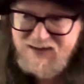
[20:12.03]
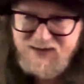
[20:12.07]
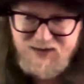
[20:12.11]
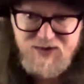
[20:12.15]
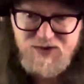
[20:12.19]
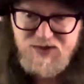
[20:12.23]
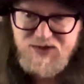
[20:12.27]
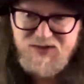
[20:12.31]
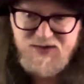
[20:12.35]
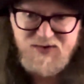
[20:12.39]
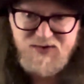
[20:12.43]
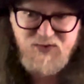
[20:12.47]

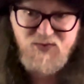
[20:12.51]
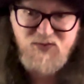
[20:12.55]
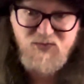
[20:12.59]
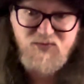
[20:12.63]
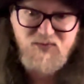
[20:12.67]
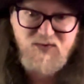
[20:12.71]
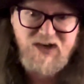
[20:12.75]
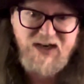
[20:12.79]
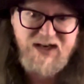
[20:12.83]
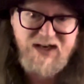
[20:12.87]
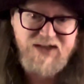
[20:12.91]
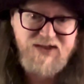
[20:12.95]
Just
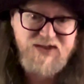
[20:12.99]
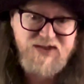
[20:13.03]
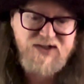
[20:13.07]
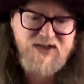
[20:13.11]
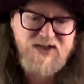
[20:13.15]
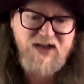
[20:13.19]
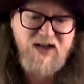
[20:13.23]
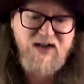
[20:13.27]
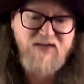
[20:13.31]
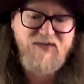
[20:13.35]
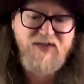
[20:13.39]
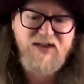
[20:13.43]
great
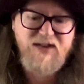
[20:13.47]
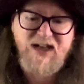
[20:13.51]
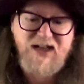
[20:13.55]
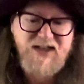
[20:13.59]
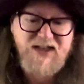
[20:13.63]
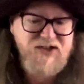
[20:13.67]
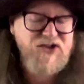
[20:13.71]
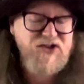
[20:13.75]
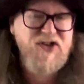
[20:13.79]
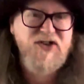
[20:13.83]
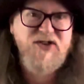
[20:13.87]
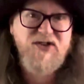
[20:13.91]
stuff. And
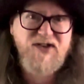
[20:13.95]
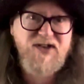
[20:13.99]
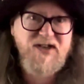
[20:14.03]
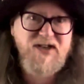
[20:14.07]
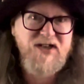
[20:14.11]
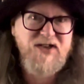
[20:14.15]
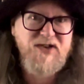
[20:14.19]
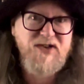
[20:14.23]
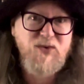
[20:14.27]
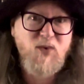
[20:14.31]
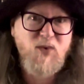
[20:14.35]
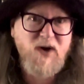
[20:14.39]
that's just
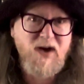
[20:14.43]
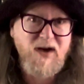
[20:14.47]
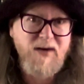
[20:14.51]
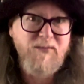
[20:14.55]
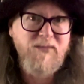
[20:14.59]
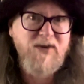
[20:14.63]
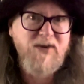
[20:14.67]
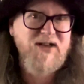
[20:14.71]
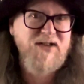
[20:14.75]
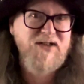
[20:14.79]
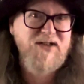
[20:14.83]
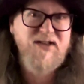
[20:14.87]
disc one,
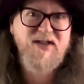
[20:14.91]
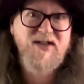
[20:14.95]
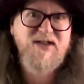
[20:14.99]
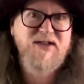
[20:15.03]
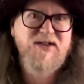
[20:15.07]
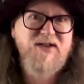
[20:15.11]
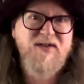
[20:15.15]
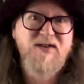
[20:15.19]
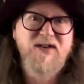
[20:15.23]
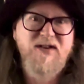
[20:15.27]
because this is a